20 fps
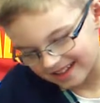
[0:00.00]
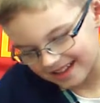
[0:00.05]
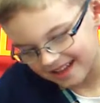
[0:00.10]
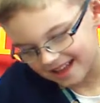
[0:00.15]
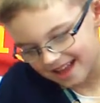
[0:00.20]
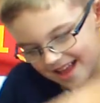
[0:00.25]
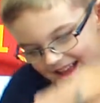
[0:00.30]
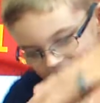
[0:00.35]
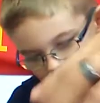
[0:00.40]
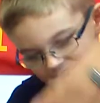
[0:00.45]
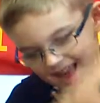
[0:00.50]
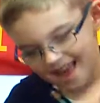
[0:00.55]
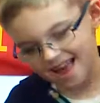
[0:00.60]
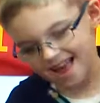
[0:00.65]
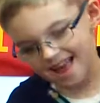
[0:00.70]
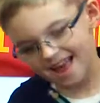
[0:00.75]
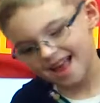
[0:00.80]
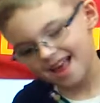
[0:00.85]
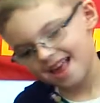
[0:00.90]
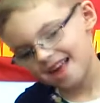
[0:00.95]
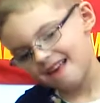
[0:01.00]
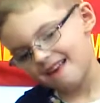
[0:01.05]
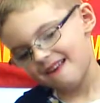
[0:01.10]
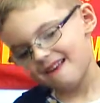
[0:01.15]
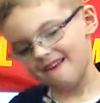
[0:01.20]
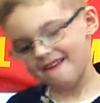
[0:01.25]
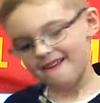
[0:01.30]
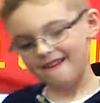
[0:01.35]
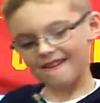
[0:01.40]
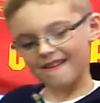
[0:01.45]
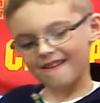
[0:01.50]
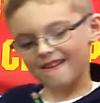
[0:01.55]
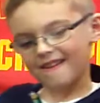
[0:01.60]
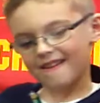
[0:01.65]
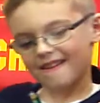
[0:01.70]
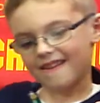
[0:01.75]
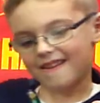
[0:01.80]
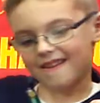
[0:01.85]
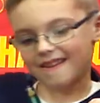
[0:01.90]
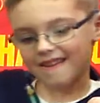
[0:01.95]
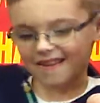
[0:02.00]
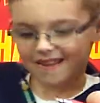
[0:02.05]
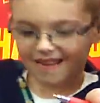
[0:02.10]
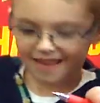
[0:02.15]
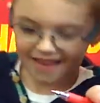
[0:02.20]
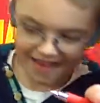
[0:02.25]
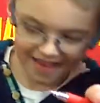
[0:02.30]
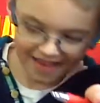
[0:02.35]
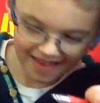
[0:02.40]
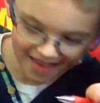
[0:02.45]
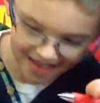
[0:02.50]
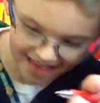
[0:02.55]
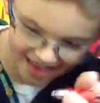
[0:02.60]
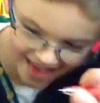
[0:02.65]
So 11 minus 5. Does that